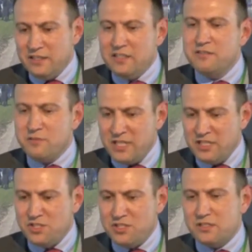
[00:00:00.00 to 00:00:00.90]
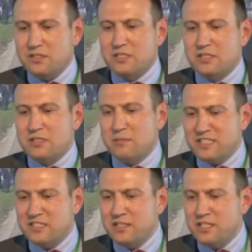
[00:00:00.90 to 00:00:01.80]
and entrenched
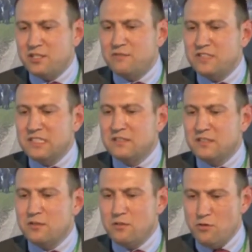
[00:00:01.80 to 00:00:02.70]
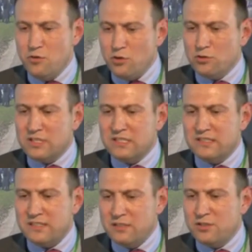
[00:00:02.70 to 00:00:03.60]
subordination within the
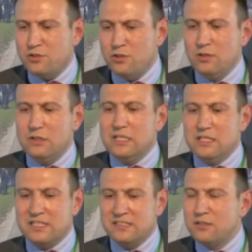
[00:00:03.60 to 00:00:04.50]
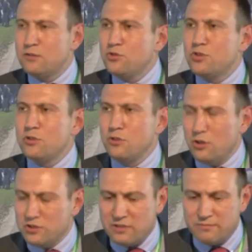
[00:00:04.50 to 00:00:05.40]
non-consensual
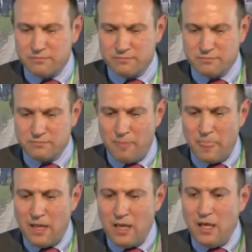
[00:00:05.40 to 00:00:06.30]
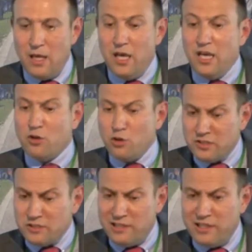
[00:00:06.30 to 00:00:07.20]
constitutional order.
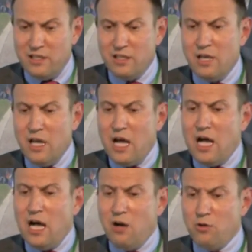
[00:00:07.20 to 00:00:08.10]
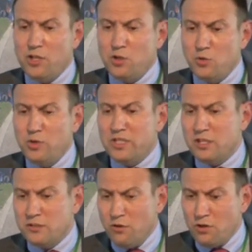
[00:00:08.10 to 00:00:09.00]
Accordingly, our
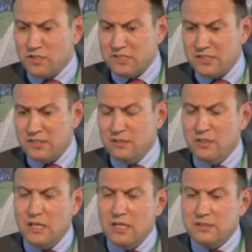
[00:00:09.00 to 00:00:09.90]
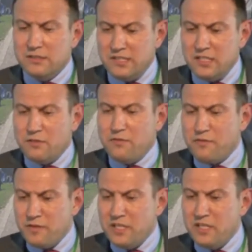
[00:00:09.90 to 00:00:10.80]
UN advocacy
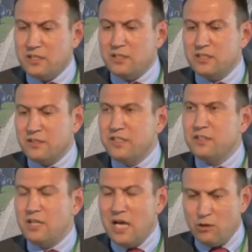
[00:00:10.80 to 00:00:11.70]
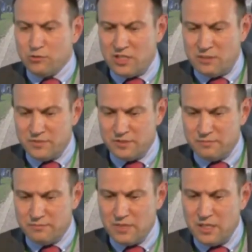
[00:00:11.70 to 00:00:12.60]
seeks 3 concrete outcomes: